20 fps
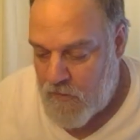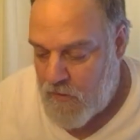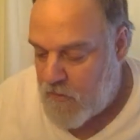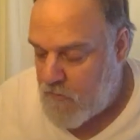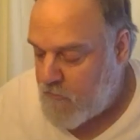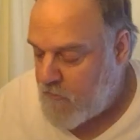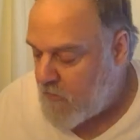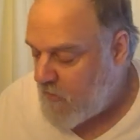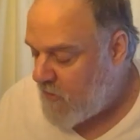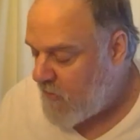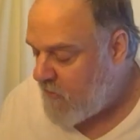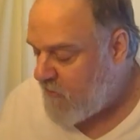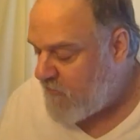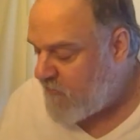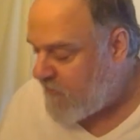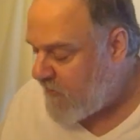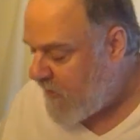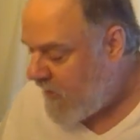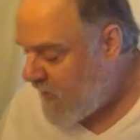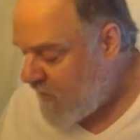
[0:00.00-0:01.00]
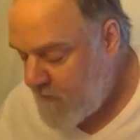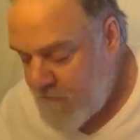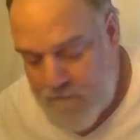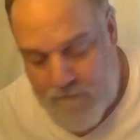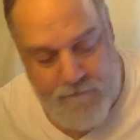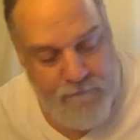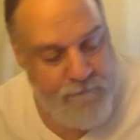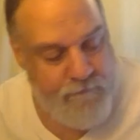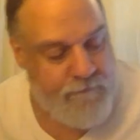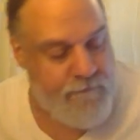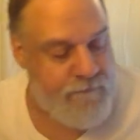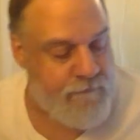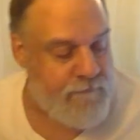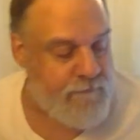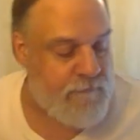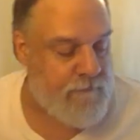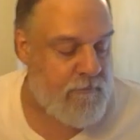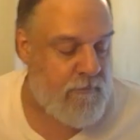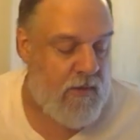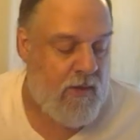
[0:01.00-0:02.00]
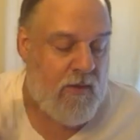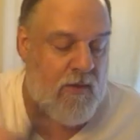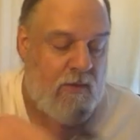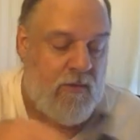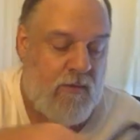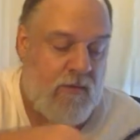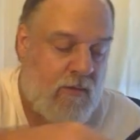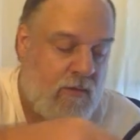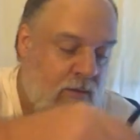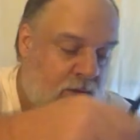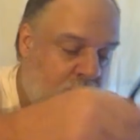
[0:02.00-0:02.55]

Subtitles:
On the other side, and